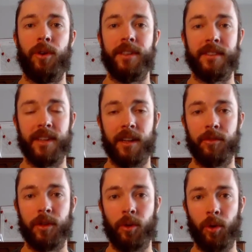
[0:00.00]
instead
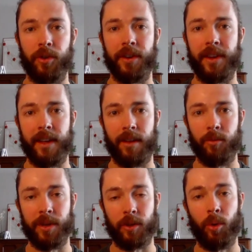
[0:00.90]
of recording
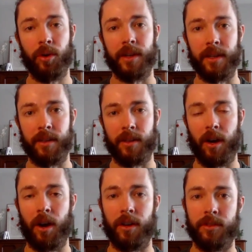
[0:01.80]

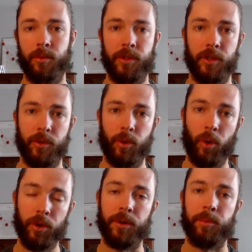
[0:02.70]
COGS when you
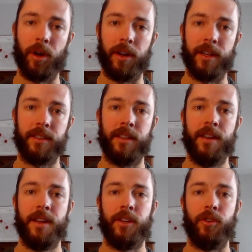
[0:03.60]
order product,
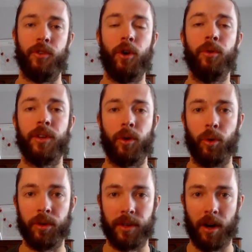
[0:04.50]
you don't
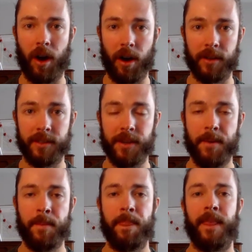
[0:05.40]
record
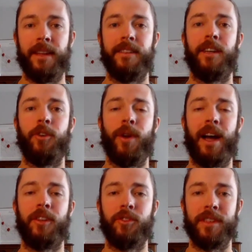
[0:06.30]
COGS until you
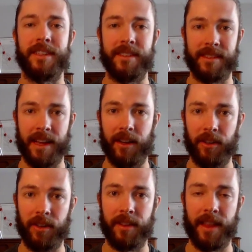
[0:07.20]
actually
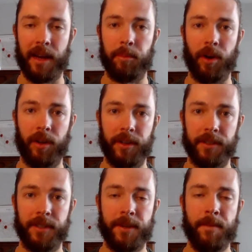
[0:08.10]
sell that
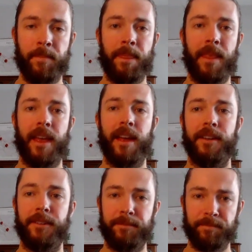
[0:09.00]
product.
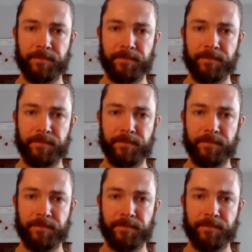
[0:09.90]
And